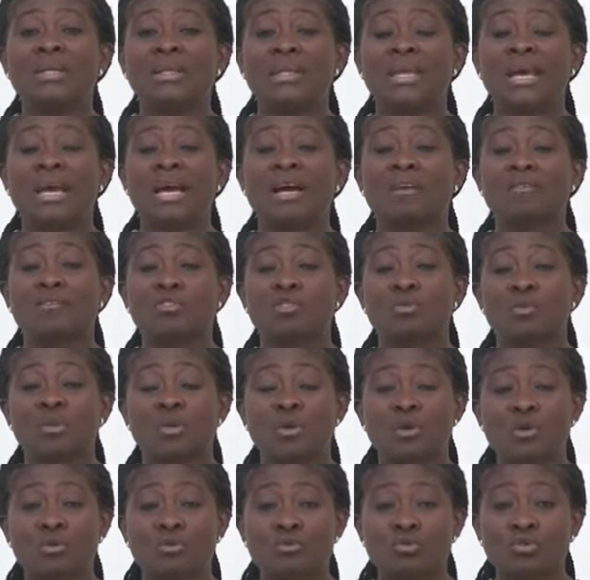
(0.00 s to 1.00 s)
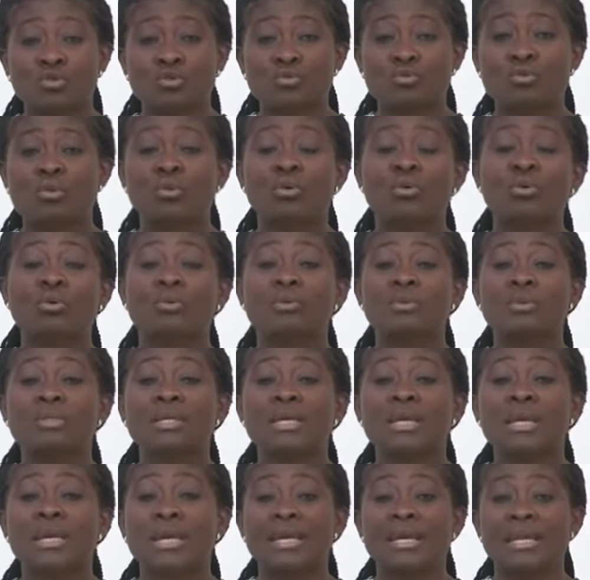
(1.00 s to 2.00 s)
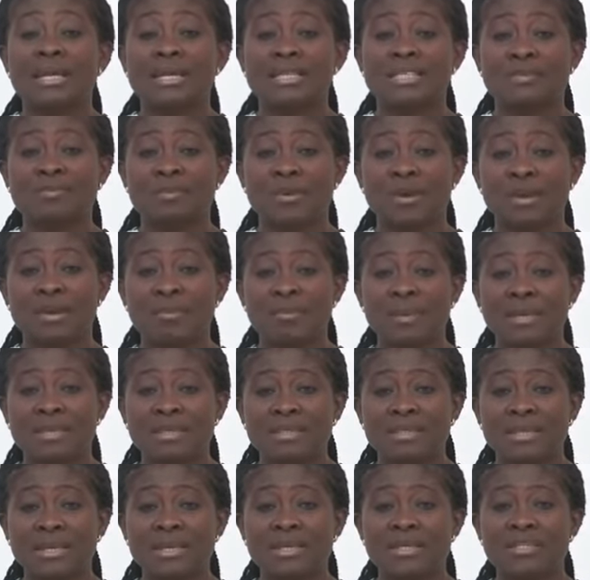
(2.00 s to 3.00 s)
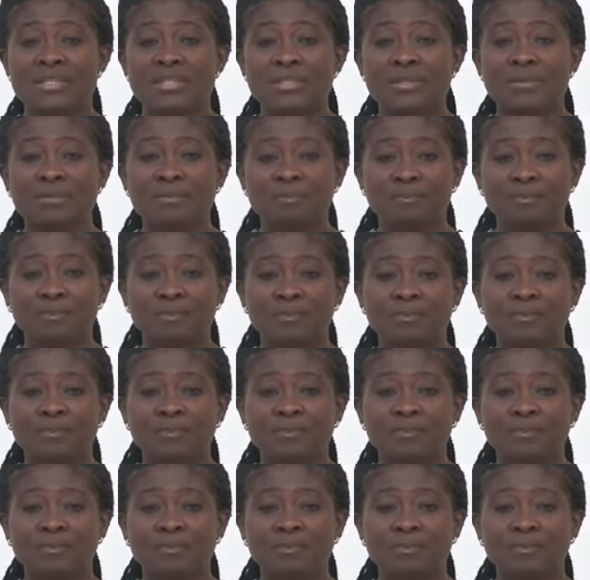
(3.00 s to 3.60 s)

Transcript: they have to be controlled in experimentation.